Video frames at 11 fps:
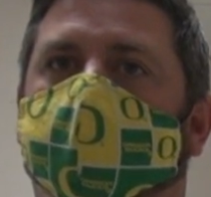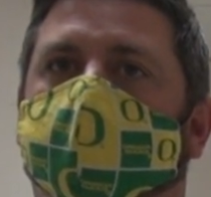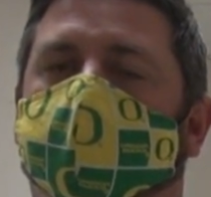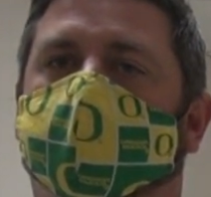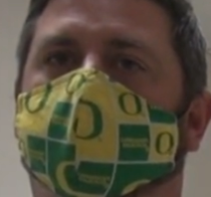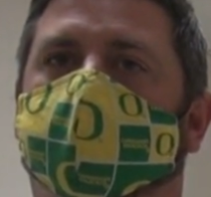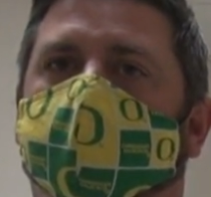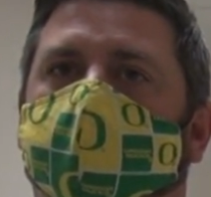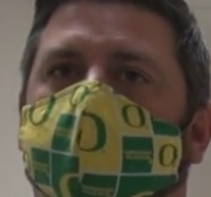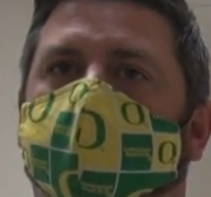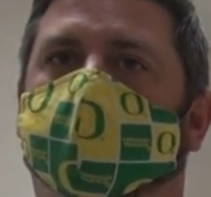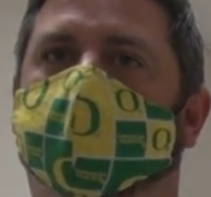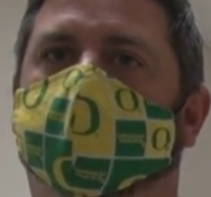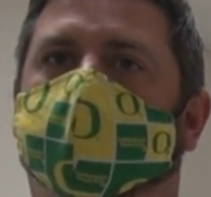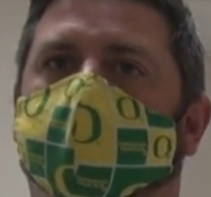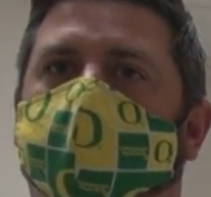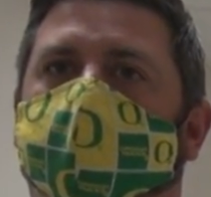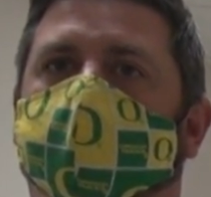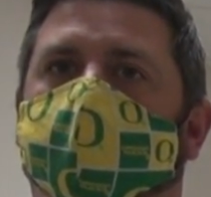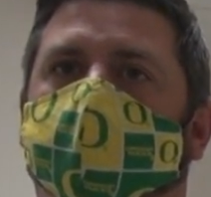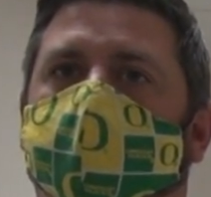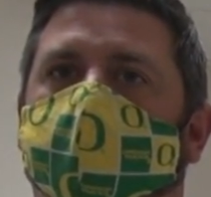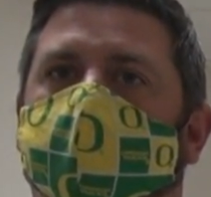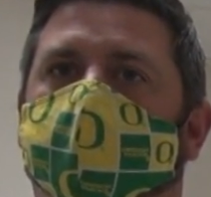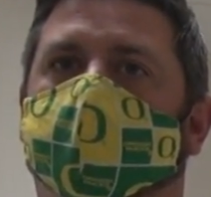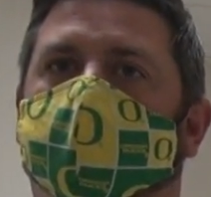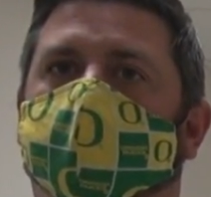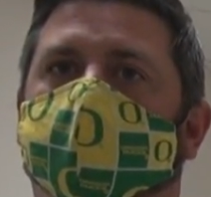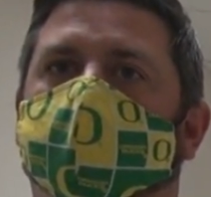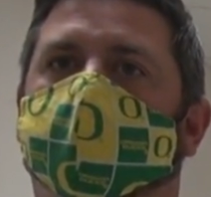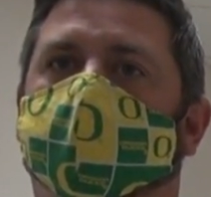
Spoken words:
one of your people gets upset and calls the cops